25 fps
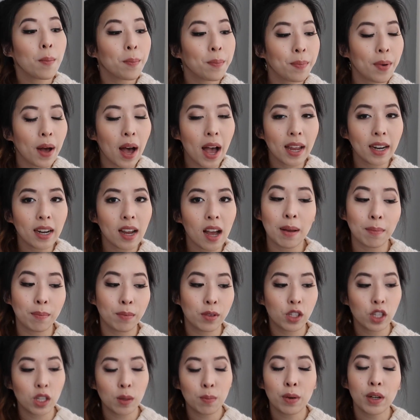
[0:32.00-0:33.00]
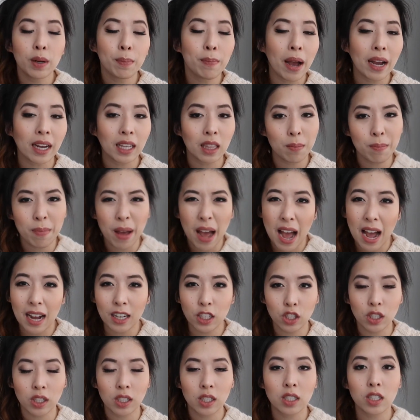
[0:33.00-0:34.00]
But I did put it back in the
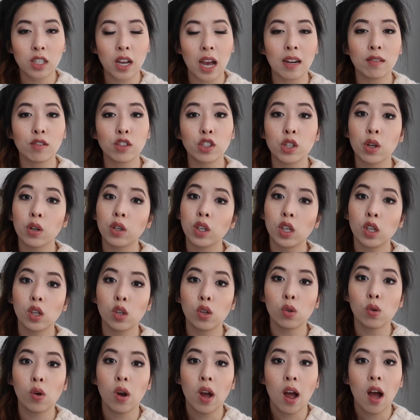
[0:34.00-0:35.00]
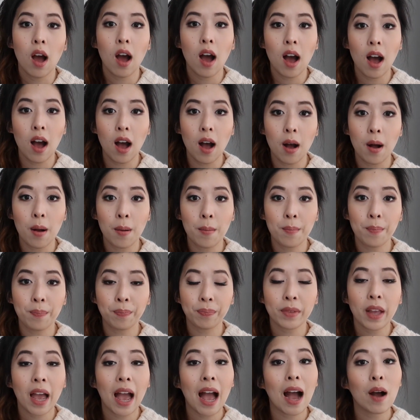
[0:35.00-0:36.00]
bag just to kind of show you
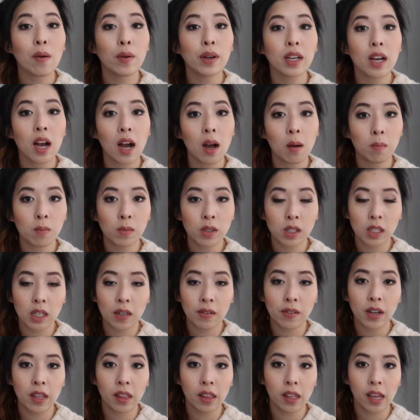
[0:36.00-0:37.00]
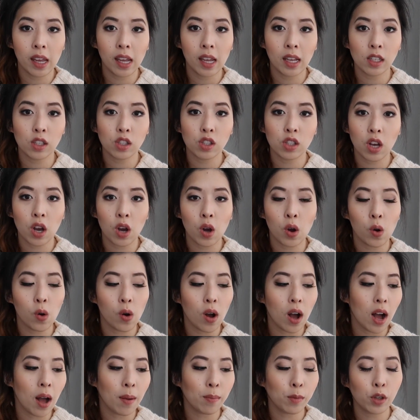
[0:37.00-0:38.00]
how it comes and everything, so
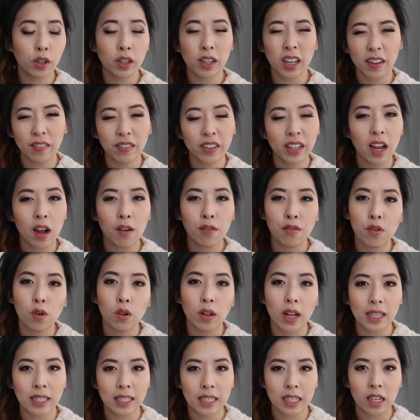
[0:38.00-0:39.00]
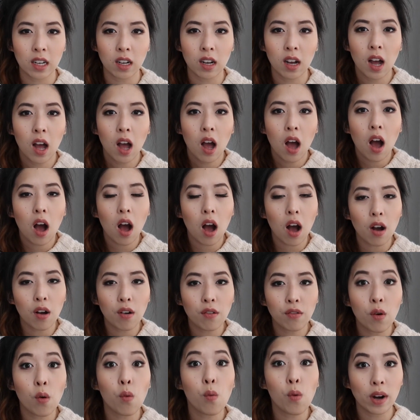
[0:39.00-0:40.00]
you can kind of get a full idea
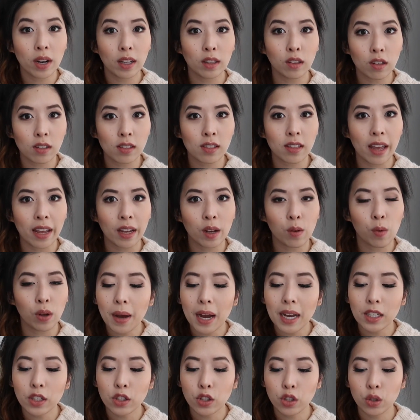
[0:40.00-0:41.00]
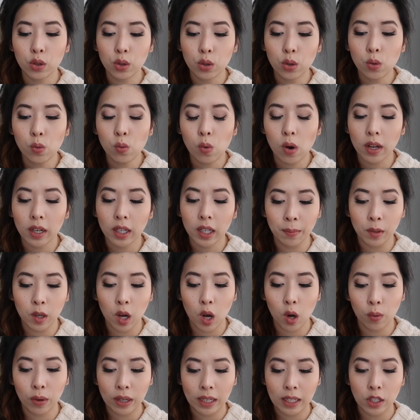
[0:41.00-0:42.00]
of what it looks like. I do want to
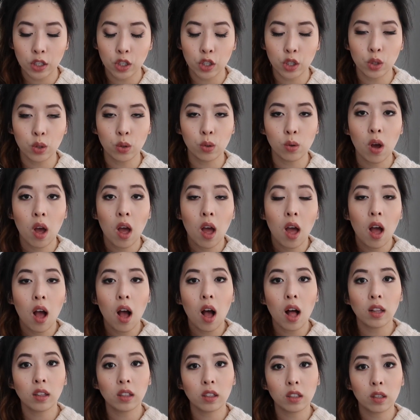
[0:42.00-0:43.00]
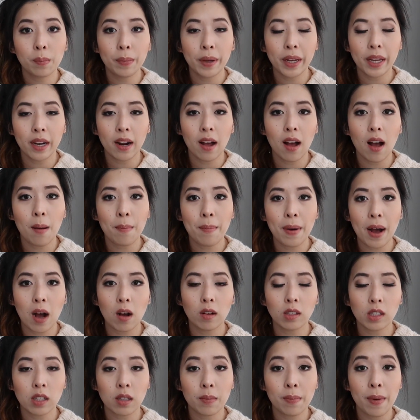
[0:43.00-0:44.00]
go into a little bit
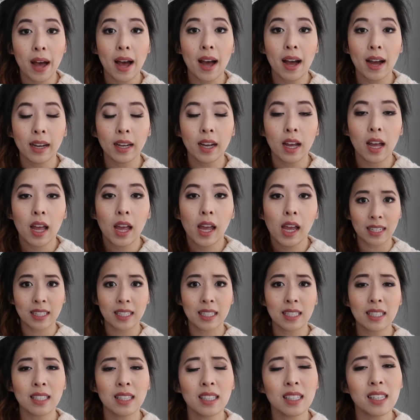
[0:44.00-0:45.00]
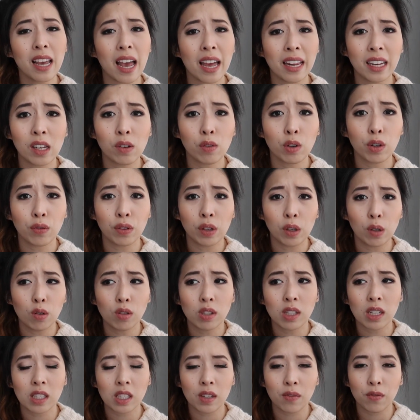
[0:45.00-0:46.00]
about the bag. I didn't see any
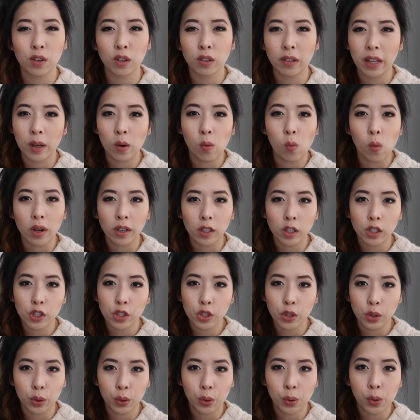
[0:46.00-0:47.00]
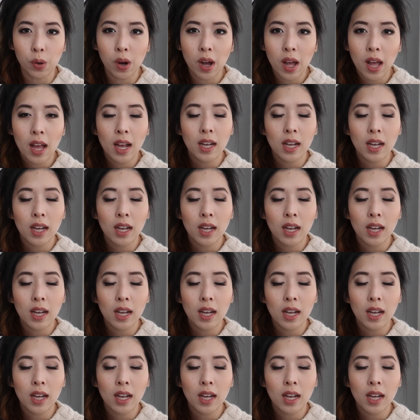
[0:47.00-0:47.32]
reviews except for like 1 or 2.